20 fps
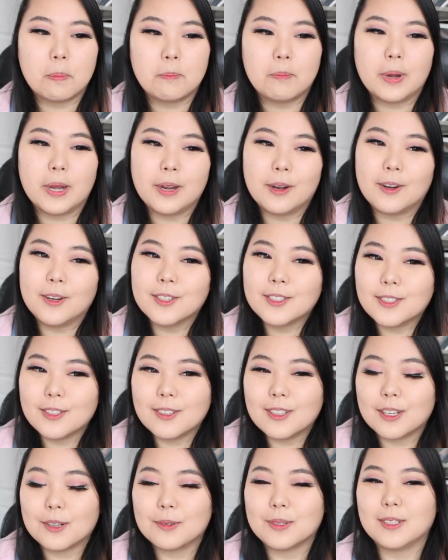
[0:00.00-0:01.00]
But
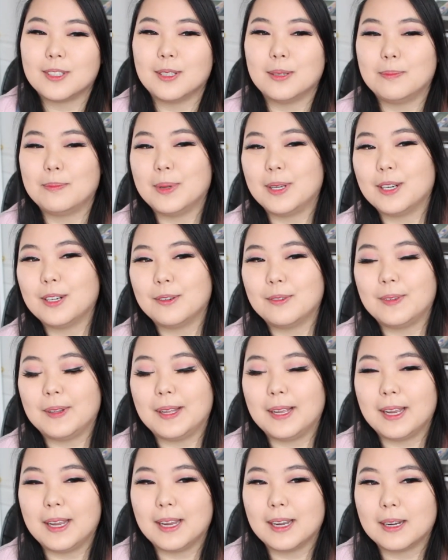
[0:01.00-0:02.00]
also there was a bit of
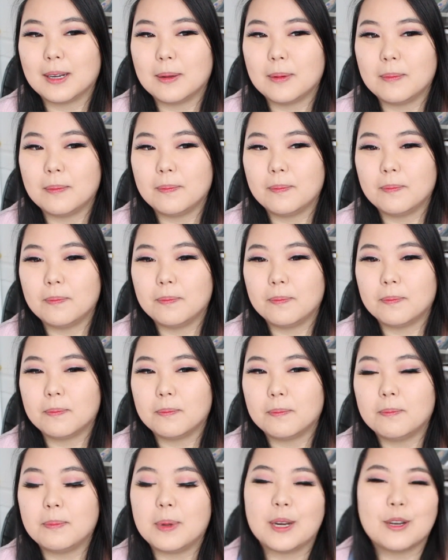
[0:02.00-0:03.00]
like
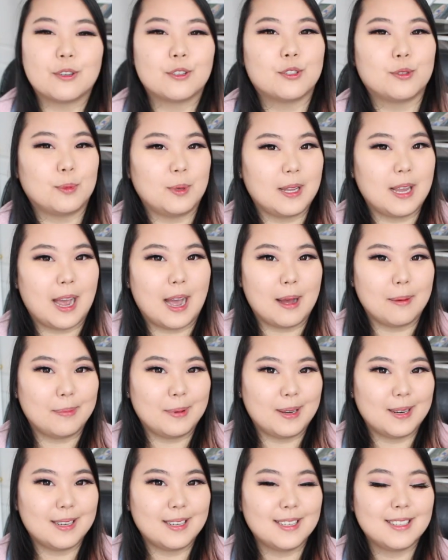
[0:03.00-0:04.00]
bittersweet
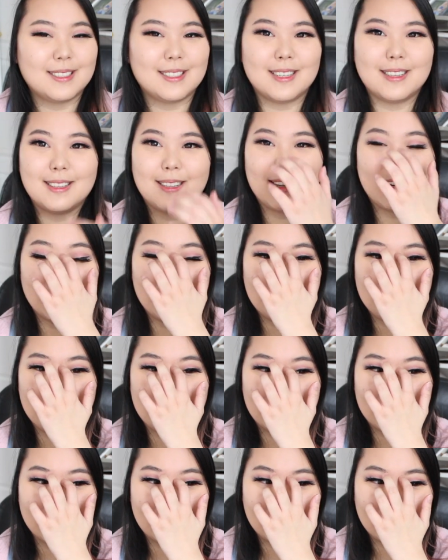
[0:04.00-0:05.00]
happiness in there
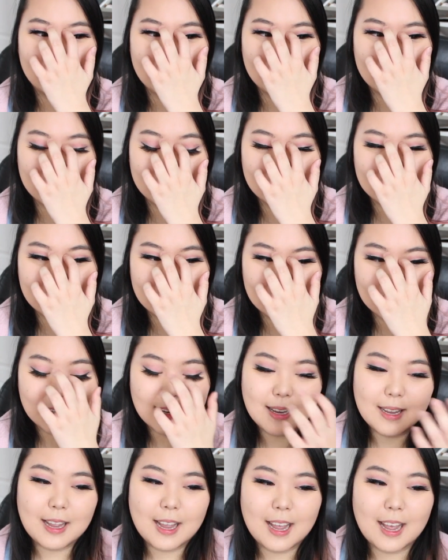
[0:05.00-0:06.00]
because
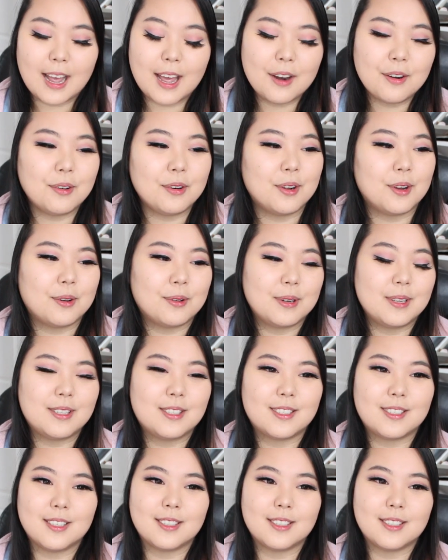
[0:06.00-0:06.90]
I don't know, it's